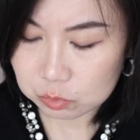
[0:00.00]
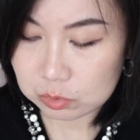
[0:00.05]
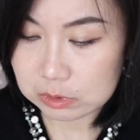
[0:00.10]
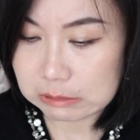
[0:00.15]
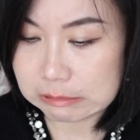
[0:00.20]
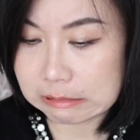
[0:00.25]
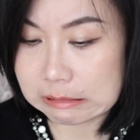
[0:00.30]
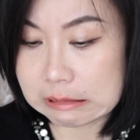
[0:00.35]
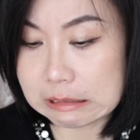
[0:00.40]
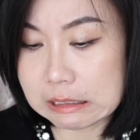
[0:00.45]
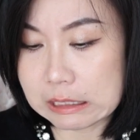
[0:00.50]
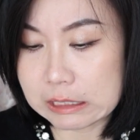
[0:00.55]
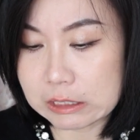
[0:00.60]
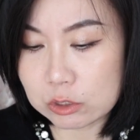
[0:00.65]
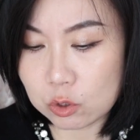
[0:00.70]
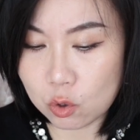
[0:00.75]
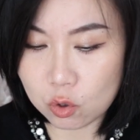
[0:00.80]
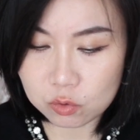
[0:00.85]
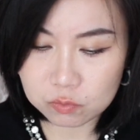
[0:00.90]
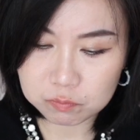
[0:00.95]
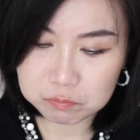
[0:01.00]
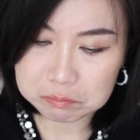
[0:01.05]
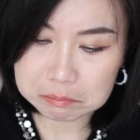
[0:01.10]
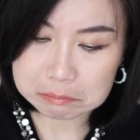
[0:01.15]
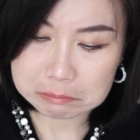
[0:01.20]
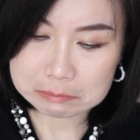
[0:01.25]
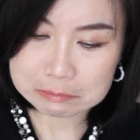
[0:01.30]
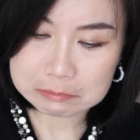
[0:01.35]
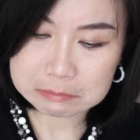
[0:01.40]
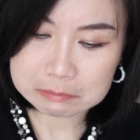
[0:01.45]
certainly it's gone.
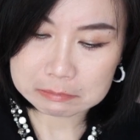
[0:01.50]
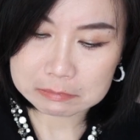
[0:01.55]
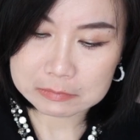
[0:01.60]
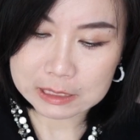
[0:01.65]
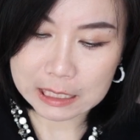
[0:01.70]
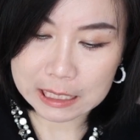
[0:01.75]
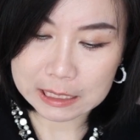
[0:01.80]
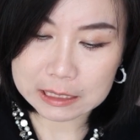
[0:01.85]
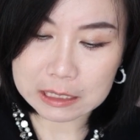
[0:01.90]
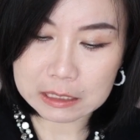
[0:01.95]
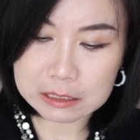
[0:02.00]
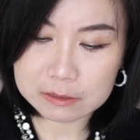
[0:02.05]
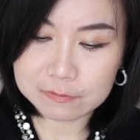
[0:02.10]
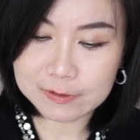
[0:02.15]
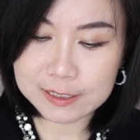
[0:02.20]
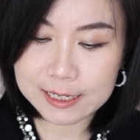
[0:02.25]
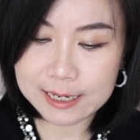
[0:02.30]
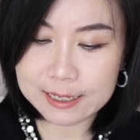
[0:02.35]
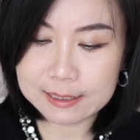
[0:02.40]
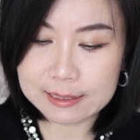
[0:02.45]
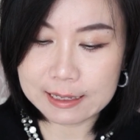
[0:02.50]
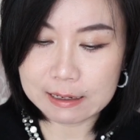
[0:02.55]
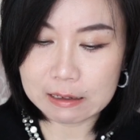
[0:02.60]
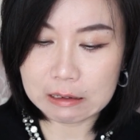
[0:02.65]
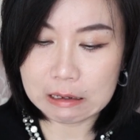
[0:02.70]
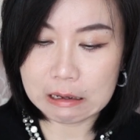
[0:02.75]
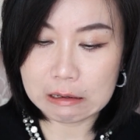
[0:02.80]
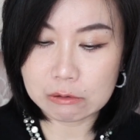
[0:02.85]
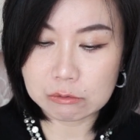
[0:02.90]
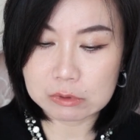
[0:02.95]
I can't even get that
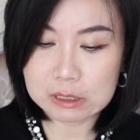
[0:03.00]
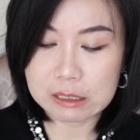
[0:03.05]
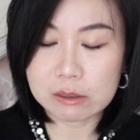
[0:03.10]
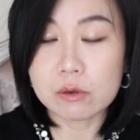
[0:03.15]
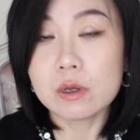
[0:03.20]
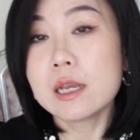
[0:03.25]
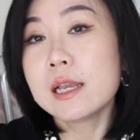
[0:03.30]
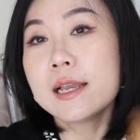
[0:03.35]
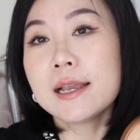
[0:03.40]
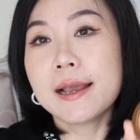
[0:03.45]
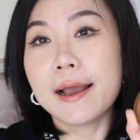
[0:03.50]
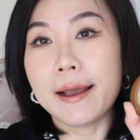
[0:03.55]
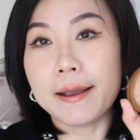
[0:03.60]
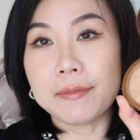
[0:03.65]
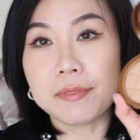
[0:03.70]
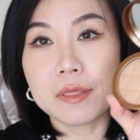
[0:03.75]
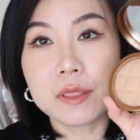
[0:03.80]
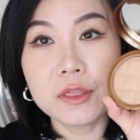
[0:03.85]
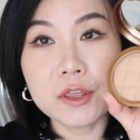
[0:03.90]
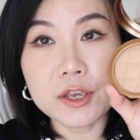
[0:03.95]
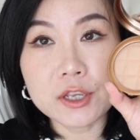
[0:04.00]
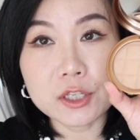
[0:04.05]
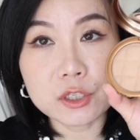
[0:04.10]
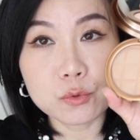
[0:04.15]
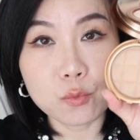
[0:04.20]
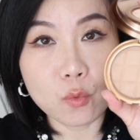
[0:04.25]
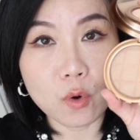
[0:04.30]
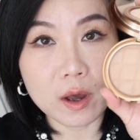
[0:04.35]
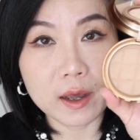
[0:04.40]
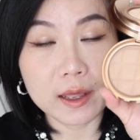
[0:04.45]
out now. This
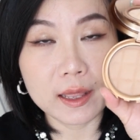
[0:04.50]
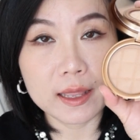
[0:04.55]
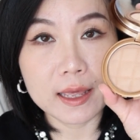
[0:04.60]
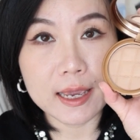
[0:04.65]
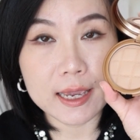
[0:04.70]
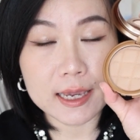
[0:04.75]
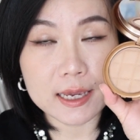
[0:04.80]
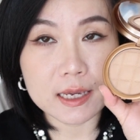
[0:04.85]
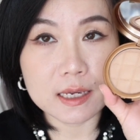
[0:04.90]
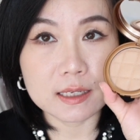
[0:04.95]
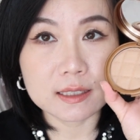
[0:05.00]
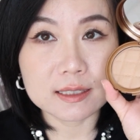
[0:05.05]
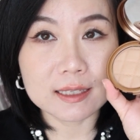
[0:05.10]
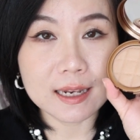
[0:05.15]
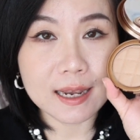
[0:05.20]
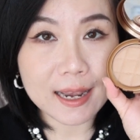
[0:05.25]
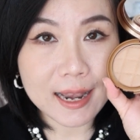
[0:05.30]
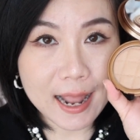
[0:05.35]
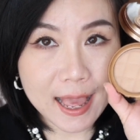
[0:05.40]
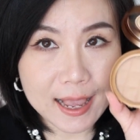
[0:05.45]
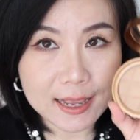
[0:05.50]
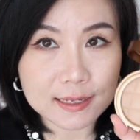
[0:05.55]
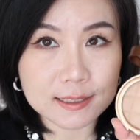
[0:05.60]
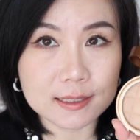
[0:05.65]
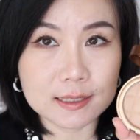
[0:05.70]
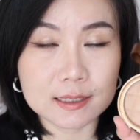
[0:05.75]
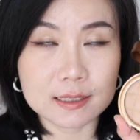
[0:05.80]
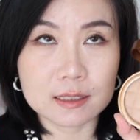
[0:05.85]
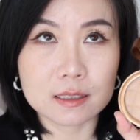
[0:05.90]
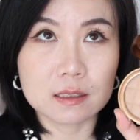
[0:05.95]
one is
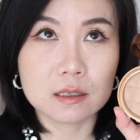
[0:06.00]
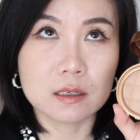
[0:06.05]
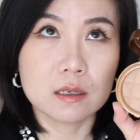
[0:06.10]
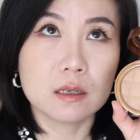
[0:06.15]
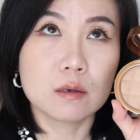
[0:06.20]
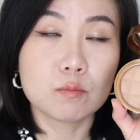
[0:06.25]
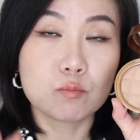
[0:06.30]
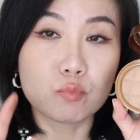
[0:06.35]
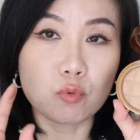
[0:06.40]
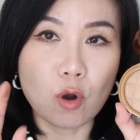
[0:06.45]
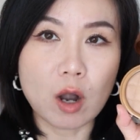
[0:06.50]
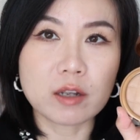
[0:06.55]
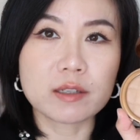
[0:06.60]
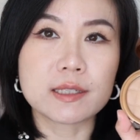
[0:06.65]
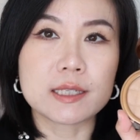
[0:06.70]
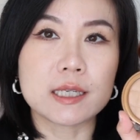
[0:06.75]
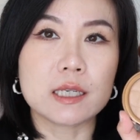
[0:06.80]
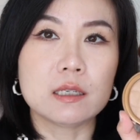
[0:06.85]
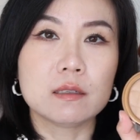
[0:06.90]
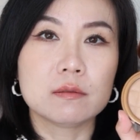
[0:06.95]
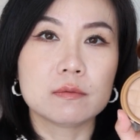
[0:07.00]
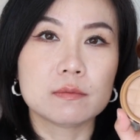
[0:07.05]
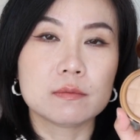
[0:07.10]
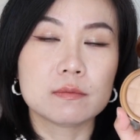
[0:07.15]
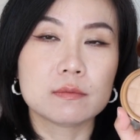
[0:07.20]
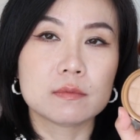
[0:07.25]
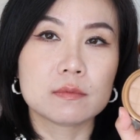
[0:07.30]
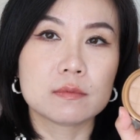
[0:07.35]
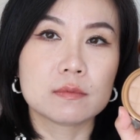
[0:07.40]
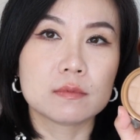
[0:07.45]
less bronzy.
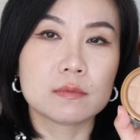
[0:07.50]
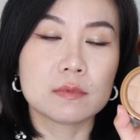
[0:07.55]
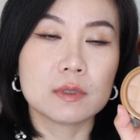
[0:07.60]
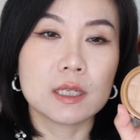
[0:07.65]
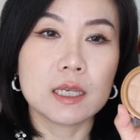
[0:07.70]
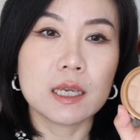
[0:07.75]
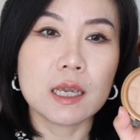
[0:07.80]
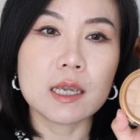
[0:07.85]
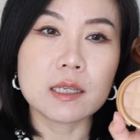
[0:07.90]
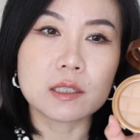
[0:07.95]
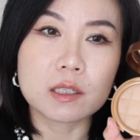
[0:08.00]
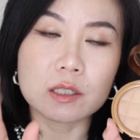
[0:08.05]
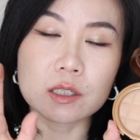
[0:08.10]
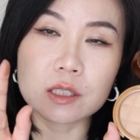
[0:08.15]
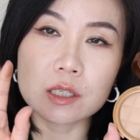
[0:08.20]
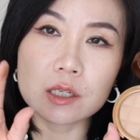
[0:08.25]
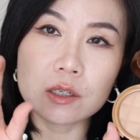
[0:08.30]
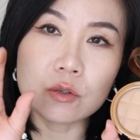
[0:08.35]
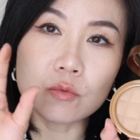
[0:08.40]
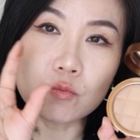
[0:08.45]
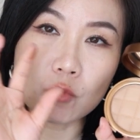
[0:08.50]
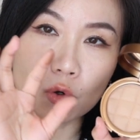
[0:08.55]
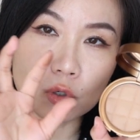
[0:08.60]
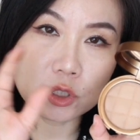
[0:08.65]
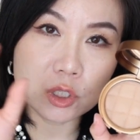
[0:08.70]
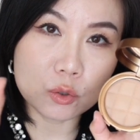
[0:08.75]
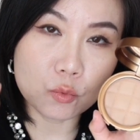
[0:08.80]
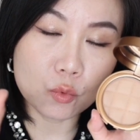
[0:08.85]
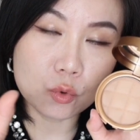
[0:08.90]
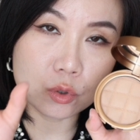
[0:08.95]
It's still more
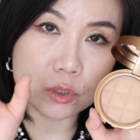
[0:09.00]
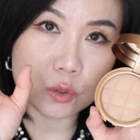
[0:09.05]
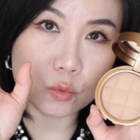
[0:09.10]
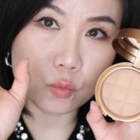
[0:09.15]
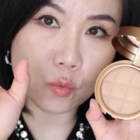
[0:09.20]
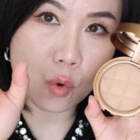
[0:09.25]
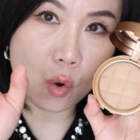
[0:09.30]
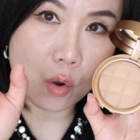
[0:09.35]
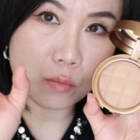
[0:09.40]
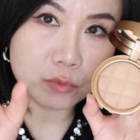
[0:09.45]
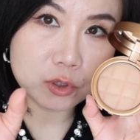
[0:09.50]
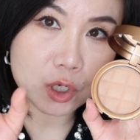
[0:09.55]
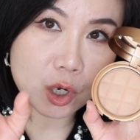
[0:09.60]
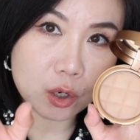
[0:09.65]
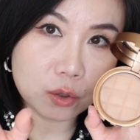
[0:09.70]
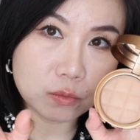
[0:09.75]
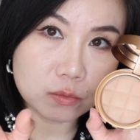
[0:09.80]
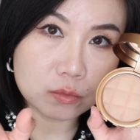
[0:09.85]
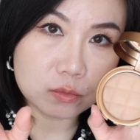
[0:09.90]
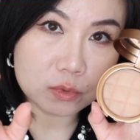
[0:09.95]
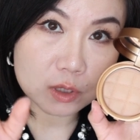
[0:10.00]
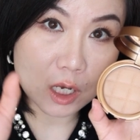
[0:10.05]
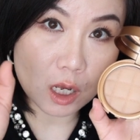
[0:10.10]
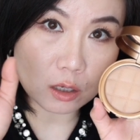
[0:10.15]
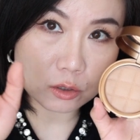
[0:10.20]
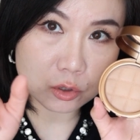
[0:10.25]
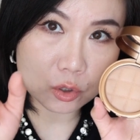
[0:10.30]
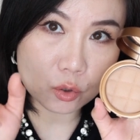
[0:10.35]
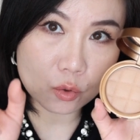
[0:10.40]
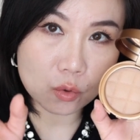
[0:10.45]
towards a warm tone,
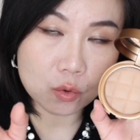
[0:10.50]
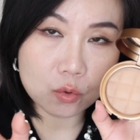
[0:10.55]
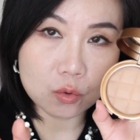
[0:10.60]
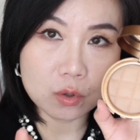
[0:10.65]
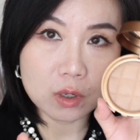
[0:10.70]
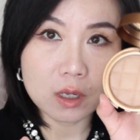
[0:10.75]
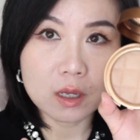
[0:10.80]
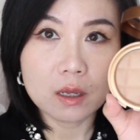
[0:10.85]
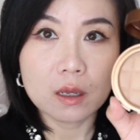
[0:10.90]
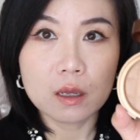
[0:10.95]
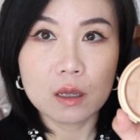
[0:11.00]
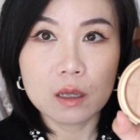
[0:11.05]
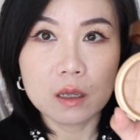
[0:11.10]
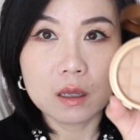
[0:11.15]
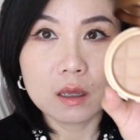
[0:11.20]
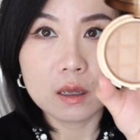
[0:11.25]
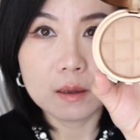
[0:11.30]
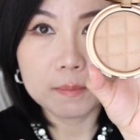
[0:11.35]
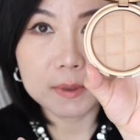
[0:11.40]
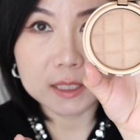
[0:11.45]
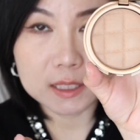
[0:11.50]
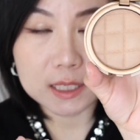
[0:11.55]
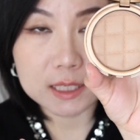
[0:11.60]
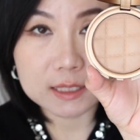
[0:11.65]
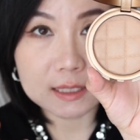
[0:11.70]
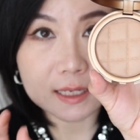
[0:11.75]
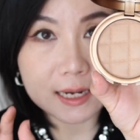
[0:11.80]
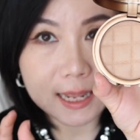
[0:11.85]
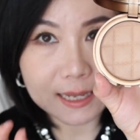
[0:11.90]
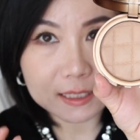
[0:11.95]
contour, but
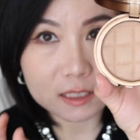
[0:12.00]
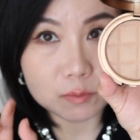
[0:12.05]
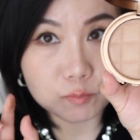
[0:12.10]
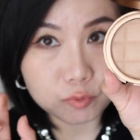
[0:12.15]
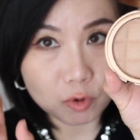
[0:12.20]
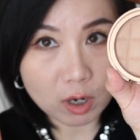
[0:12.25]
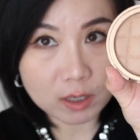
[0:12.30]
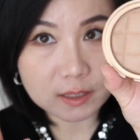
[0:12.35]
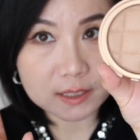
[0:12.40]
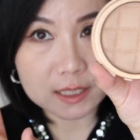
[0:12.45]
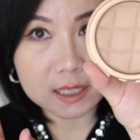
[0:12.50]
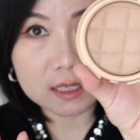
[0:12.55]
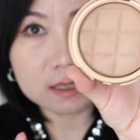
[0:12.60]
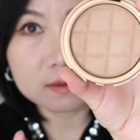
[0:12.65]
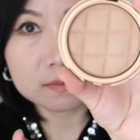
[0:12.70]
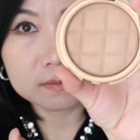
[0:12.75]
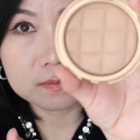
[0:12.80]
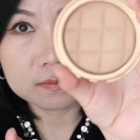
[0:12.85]
it's less bronzy.